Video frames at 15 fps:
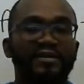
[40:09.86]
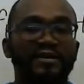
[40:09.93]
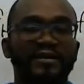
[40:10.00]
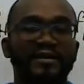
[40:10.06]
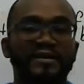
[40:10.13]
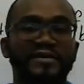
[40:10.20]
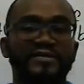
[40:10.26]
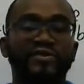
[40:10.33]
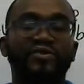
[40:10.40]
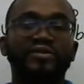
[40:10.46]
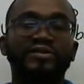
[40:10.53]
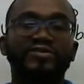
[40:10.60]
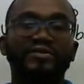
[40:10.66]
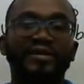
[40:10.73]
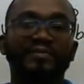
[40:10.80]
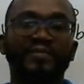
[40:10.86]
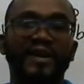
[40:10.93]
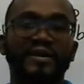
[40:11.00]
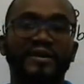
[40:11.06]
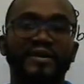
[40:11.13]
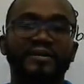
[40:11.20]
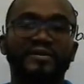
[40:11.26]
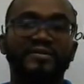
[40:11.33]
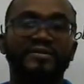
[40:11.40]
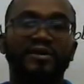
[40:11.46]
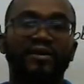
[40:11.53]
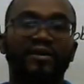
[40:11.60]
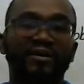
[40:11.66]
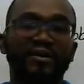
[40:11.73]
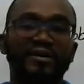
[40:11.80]
is also dependent
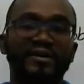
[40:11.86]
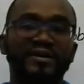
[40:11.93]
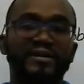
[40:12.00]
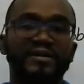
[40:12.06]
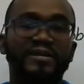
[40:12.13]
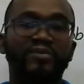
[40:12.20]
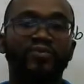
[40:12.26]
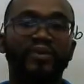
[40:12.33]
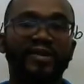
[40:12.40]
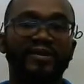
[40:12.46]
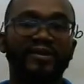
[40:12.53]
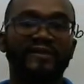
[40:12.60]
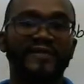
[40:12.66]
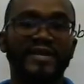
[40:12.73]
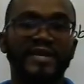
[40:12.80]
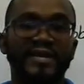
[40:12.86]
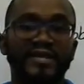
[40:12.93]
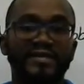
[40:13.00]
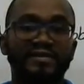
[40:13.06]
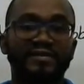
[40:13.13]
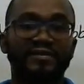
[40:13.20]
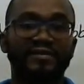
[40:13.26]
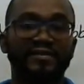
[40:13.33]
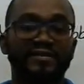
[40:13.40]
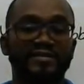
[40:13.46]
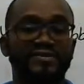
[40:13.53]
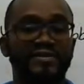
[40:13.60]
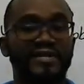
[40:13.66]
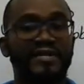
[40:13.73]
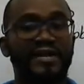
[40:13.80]
on the width of the lanes. So
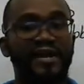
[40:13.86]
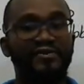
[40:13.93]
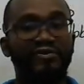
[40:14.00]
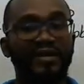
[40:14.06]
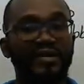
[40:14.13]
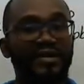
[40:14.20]
the narrower the